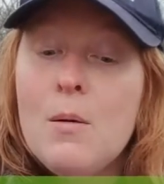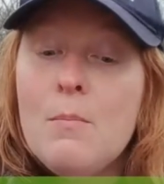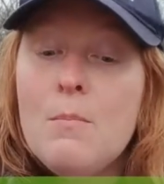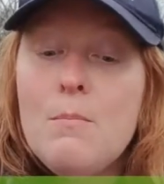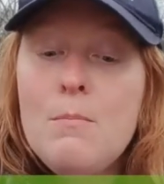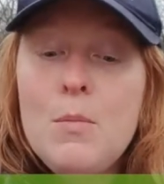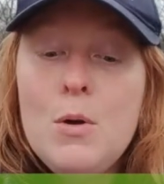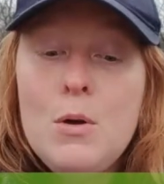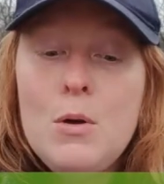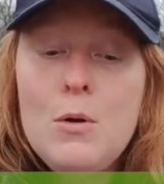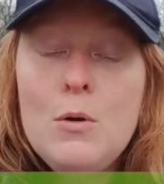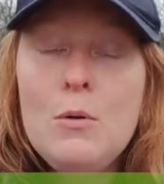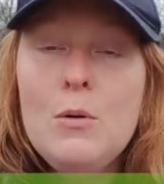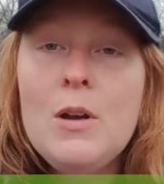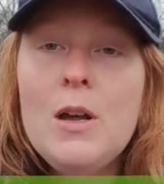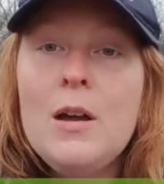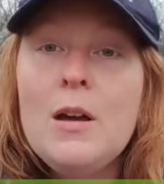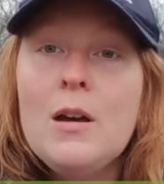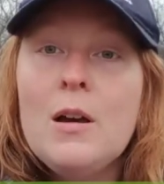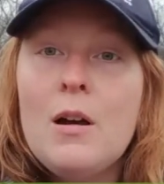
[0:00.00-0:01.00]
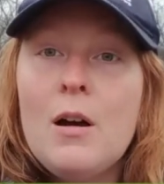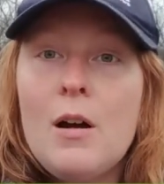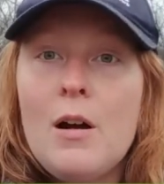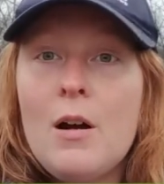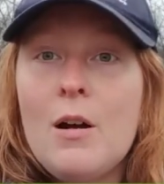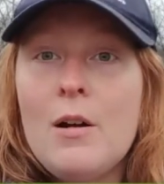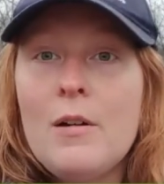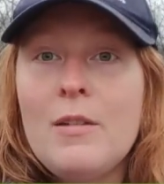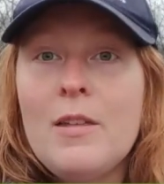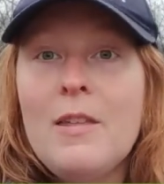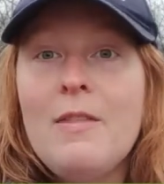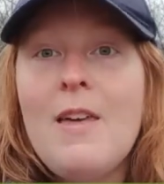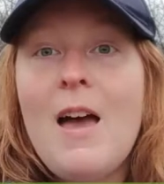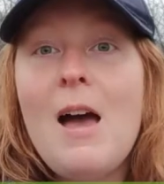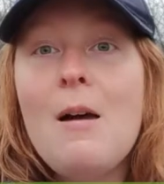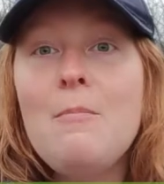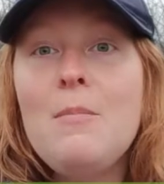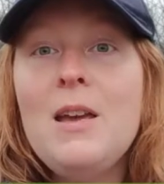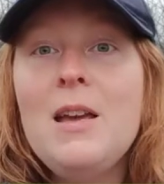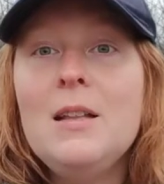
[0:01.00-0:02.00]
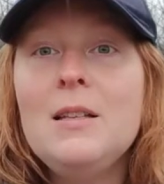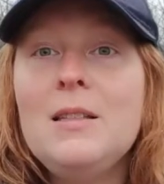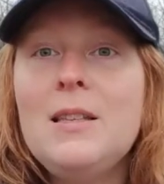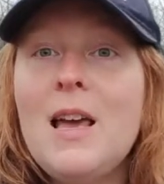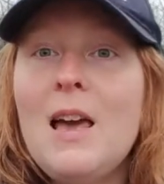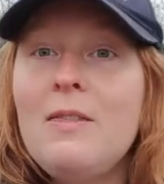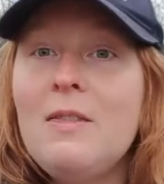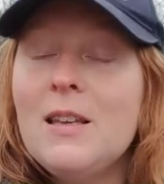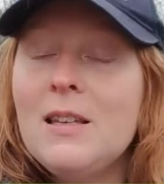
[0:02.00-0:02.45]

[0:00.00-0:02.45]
moon, Earth. And that means that